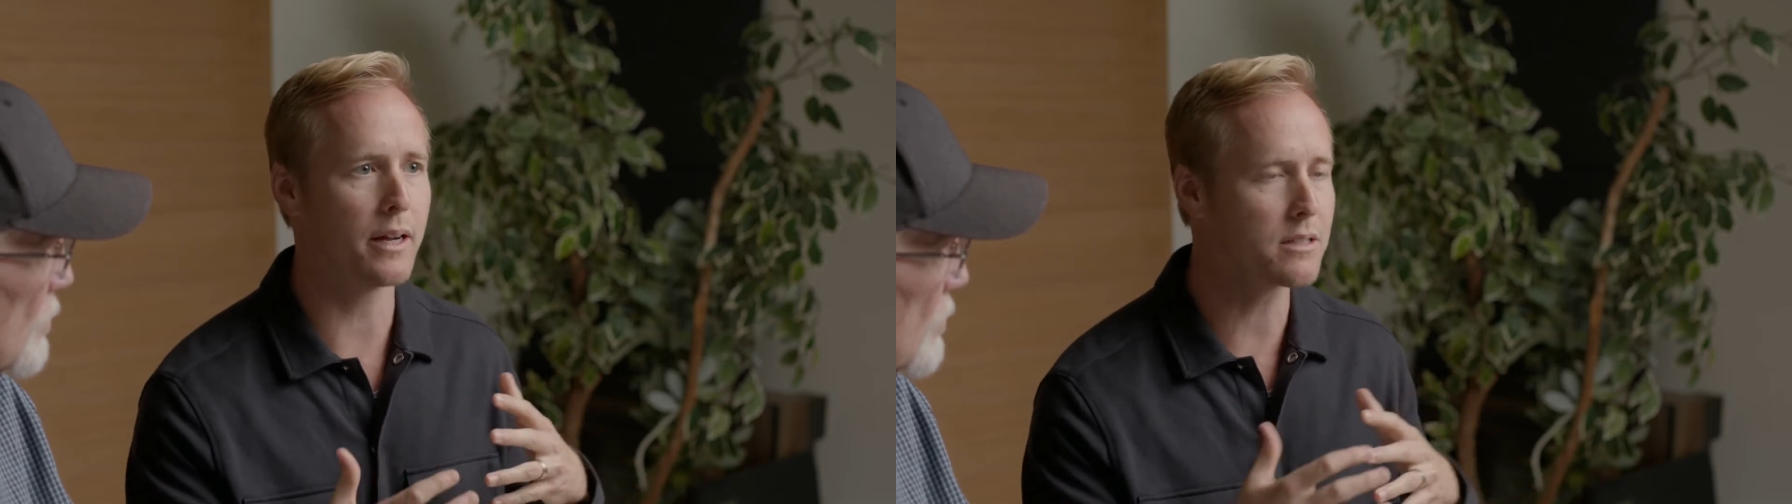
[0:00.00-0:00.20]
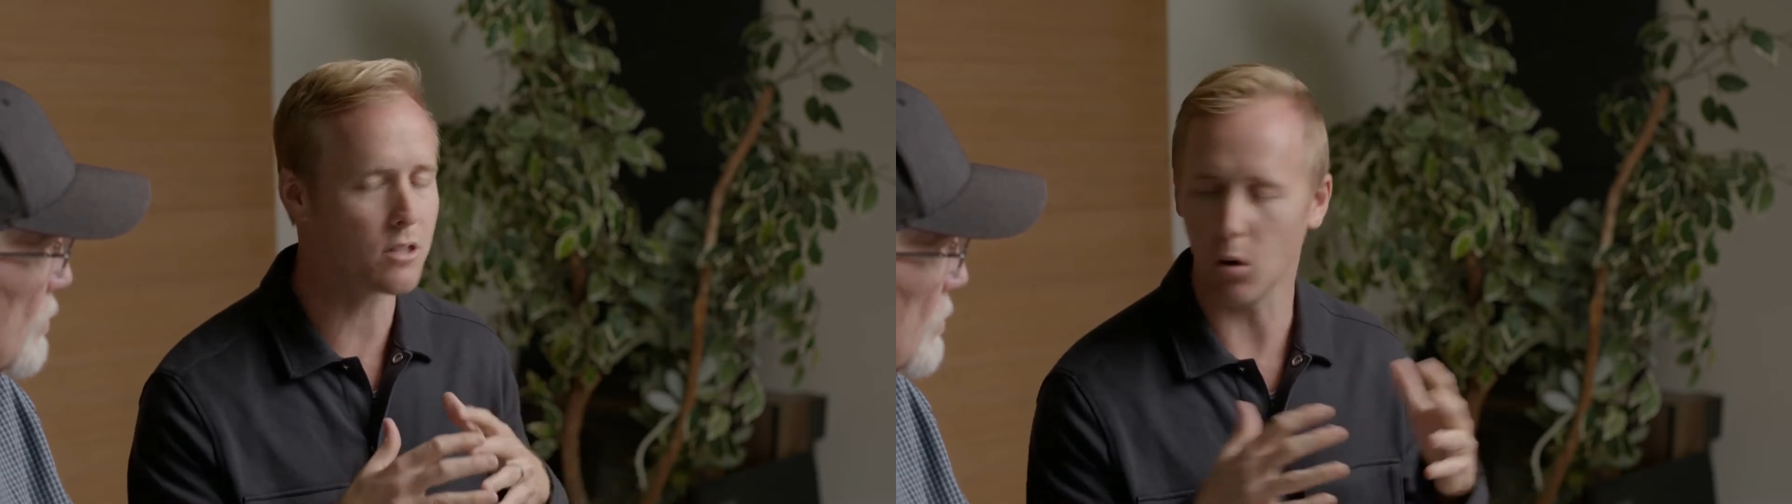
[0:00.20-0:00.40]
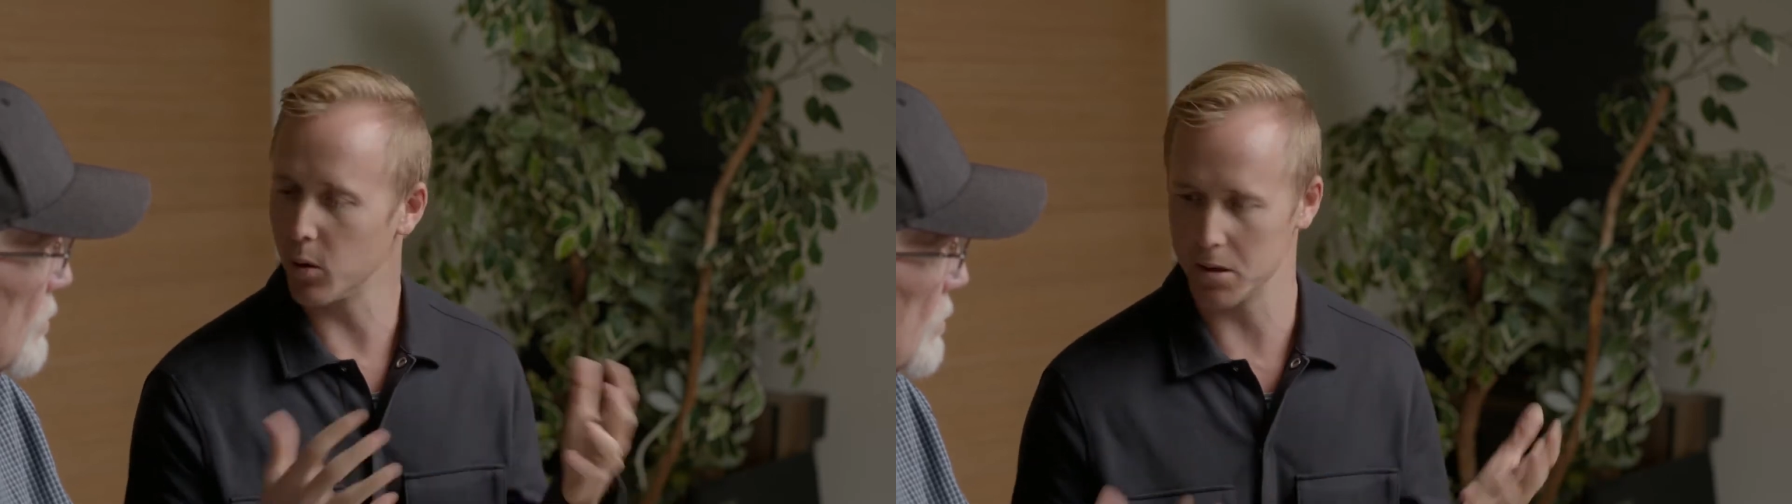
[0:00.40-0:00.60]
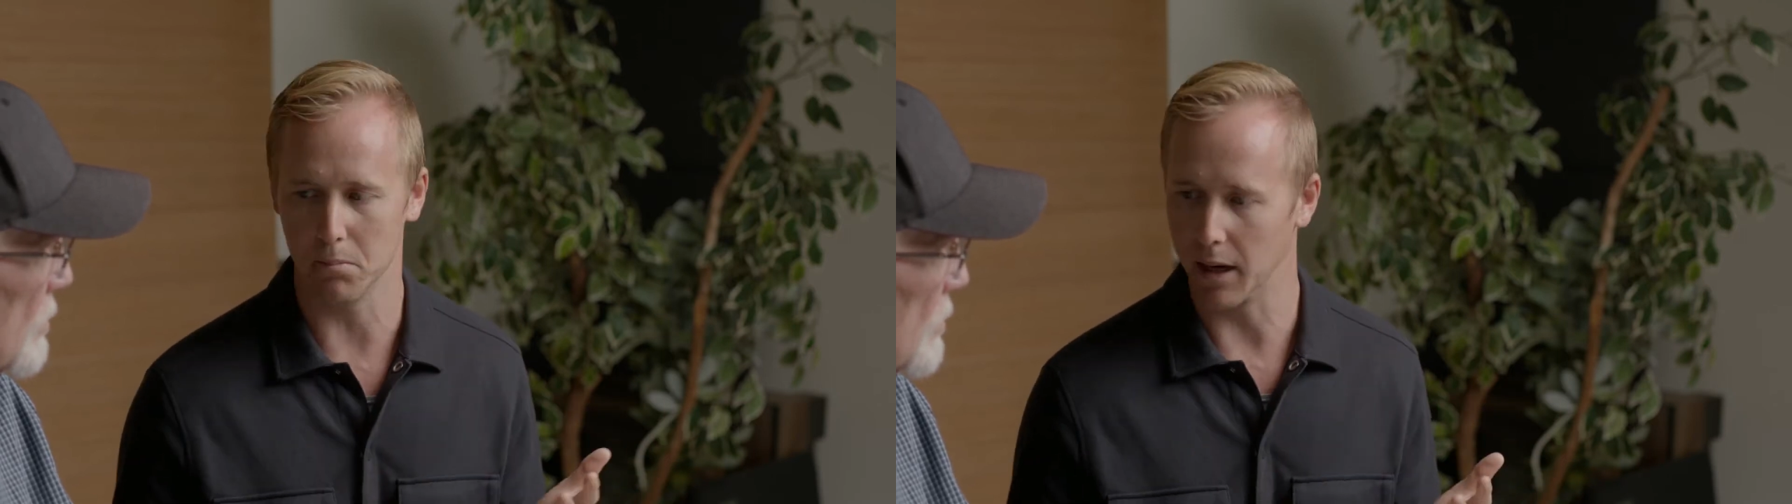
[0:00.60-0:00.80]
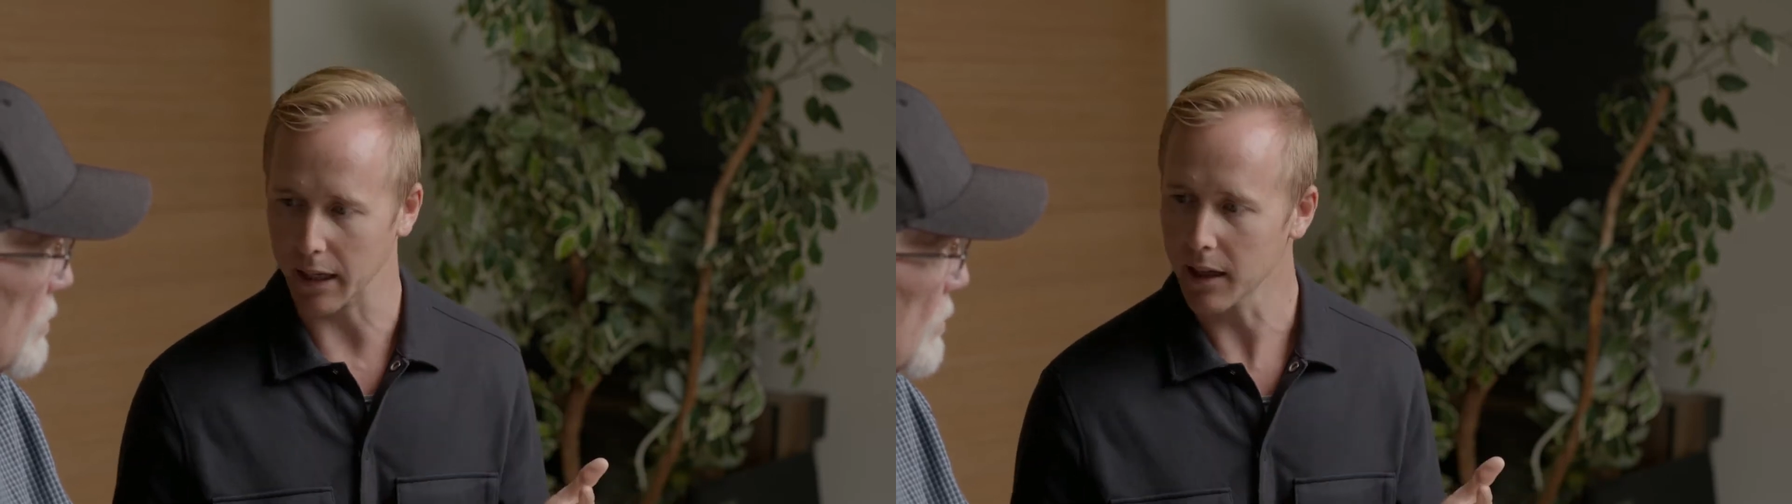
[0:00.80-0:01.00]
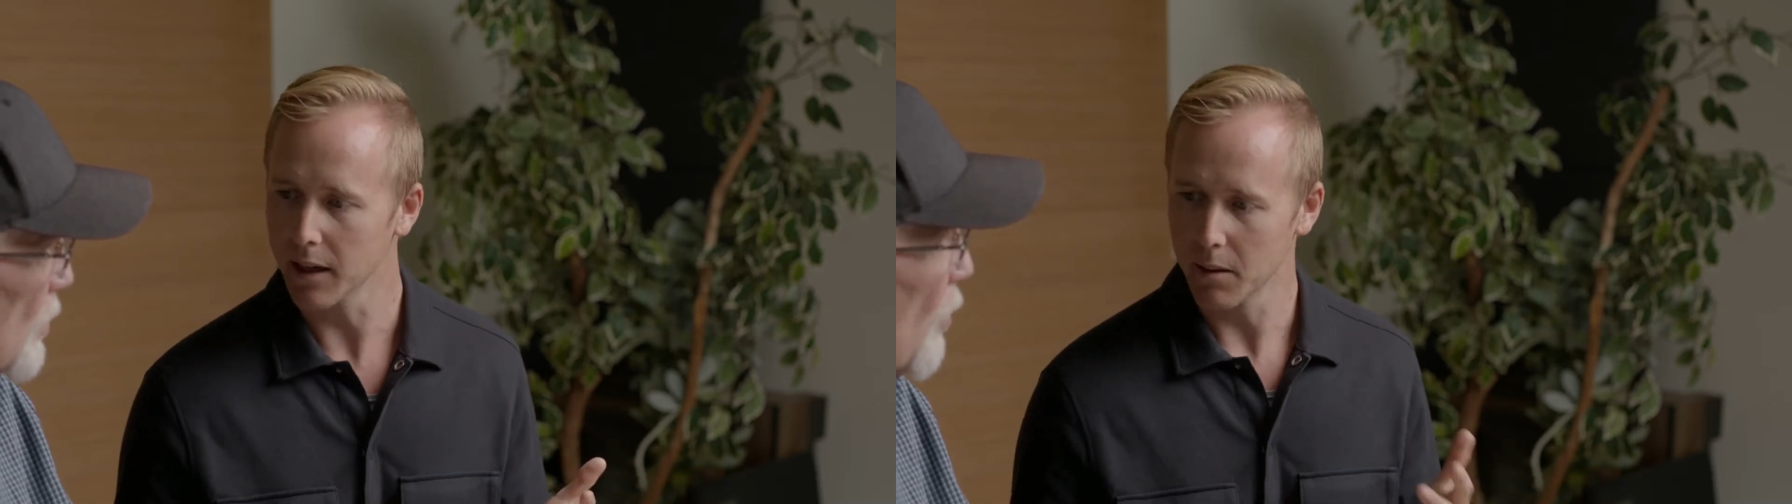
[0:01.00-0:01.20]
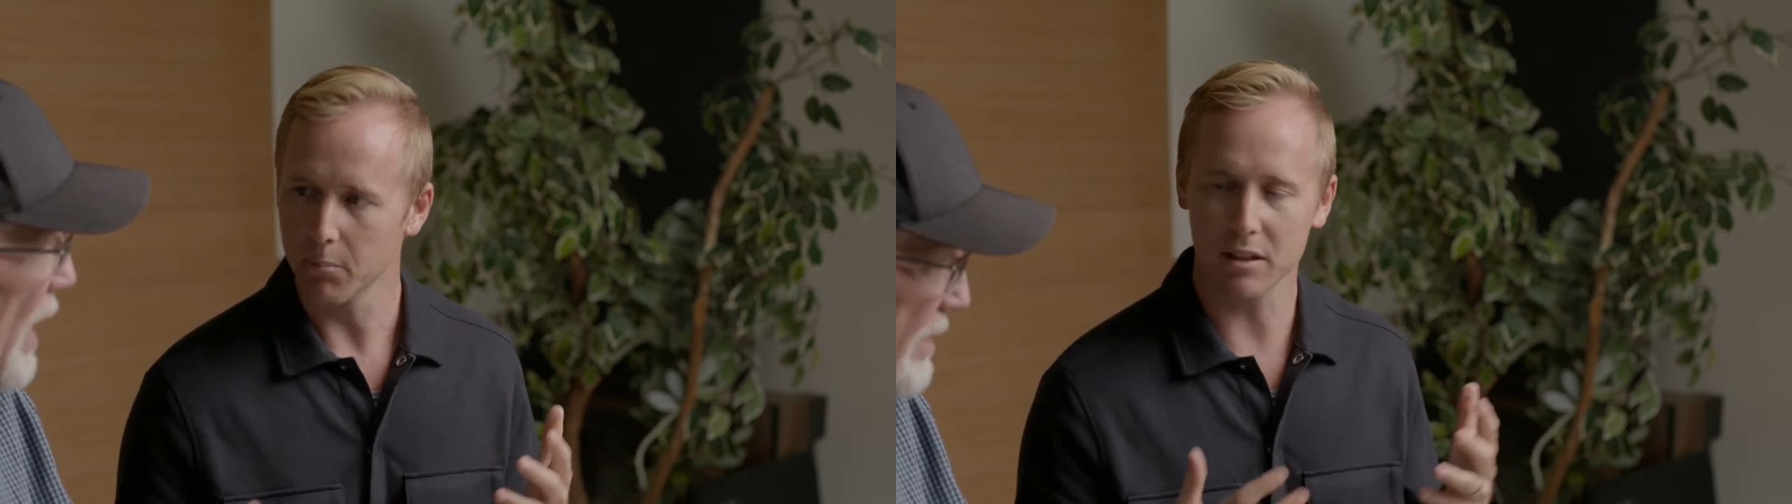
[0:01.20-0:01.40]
isn't always money right.